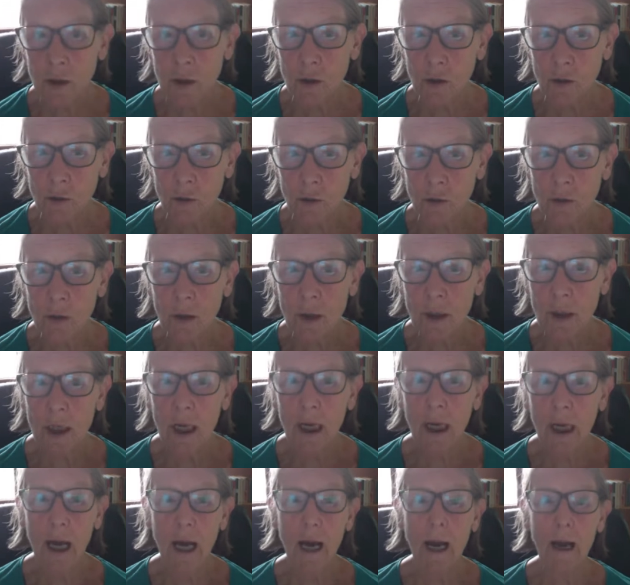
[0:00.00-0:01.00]
you
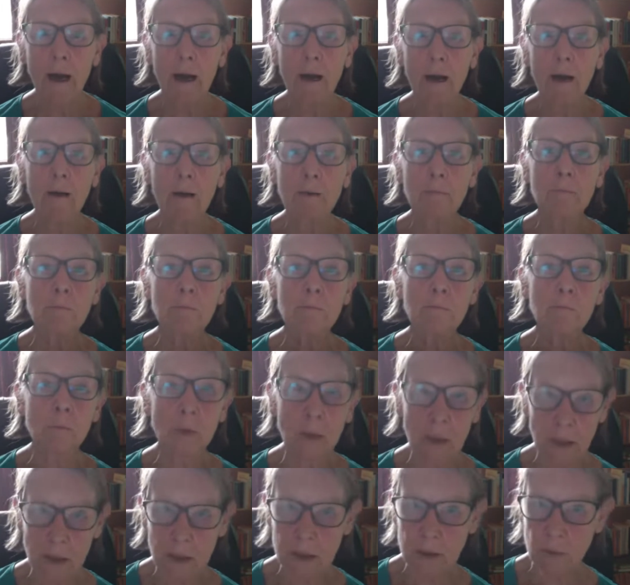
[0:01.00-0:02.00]

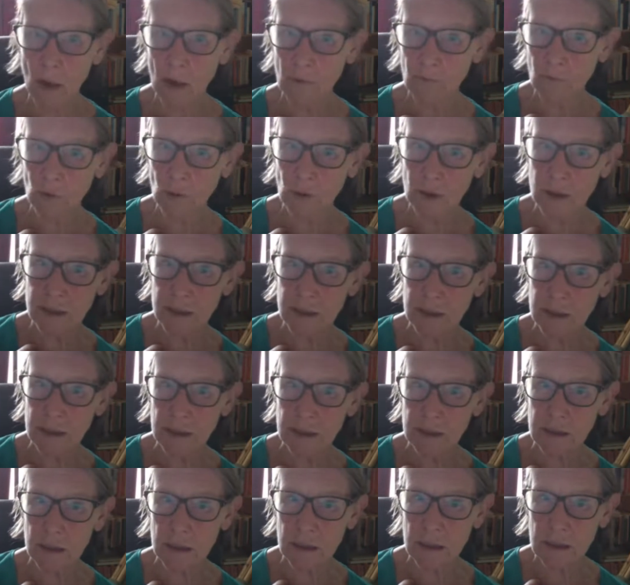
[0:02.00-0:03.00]
because my voice
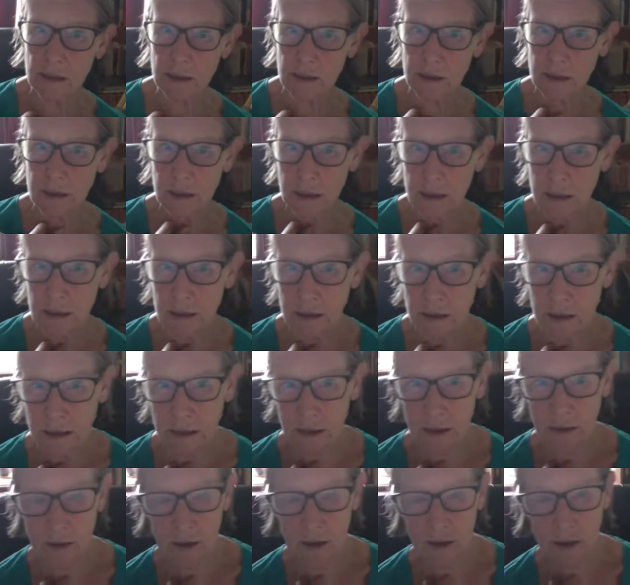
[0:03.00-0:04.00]
is
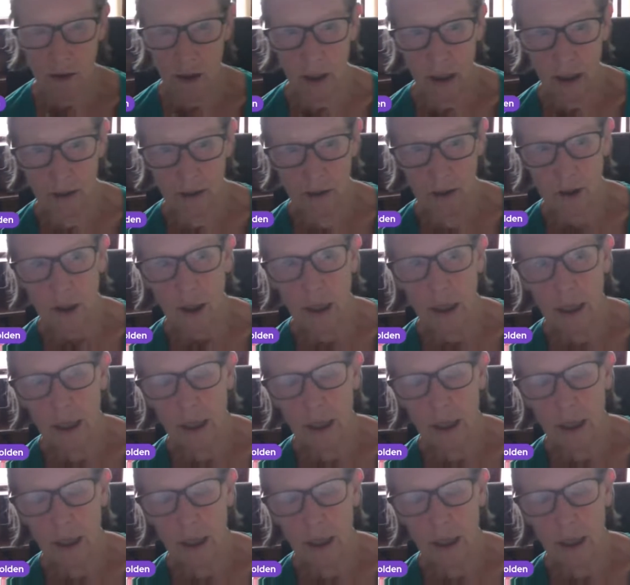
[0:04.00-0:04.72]
so strange.